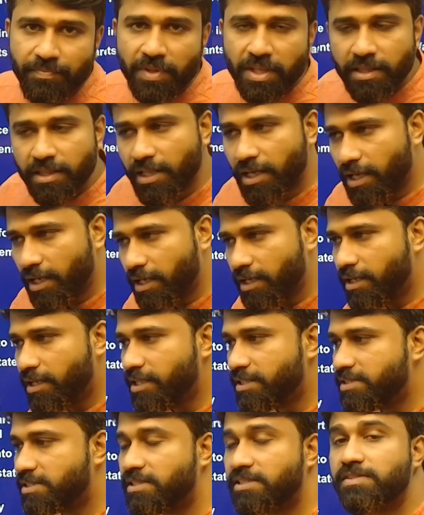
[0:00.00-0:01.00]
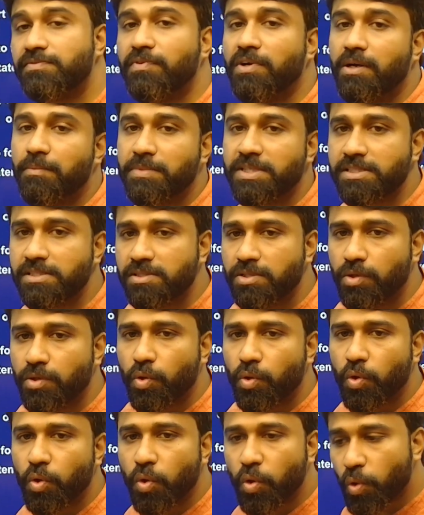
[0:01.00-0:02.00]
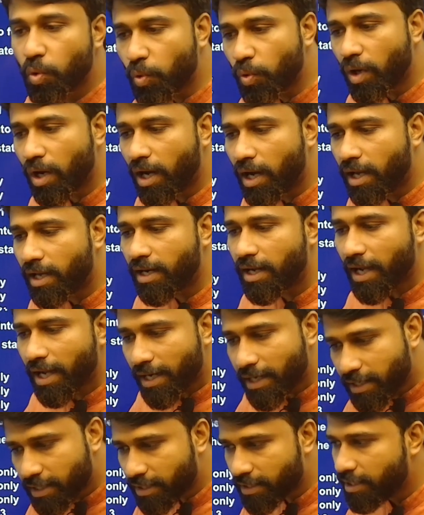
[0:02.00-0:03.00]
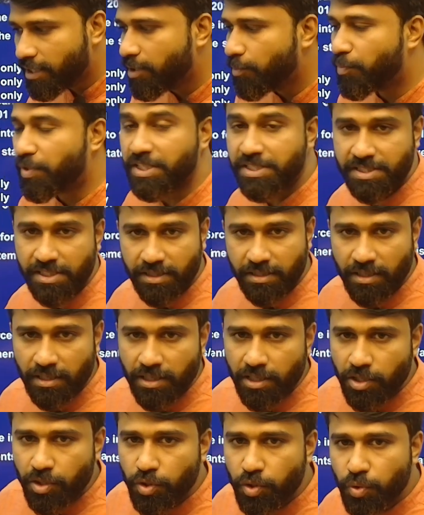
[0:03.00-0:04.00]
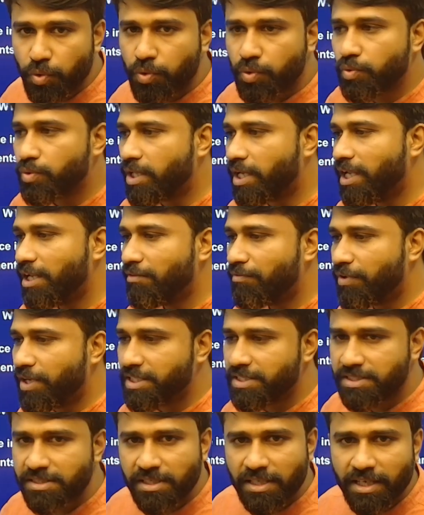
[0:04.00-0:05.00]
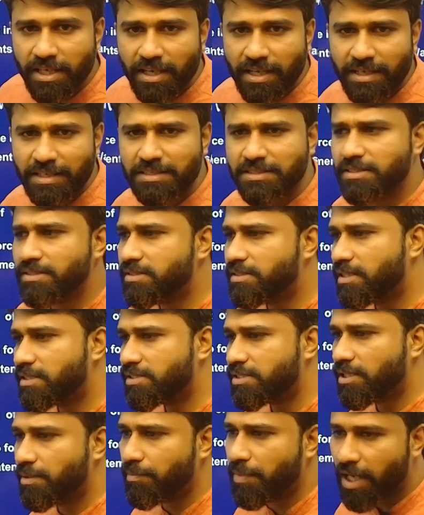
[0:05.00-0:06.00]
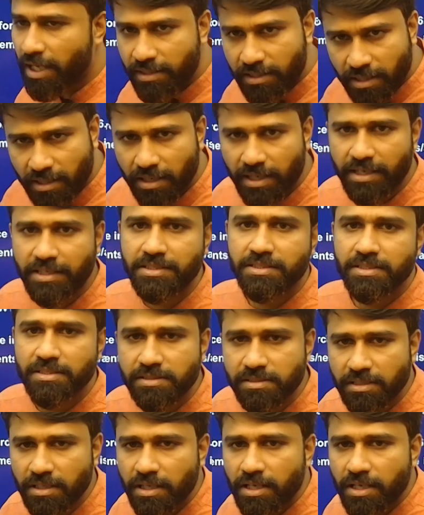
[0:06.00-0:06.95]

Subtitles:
the indigenous farmers who are under pressure due to the inflationary conditions or some other conditions.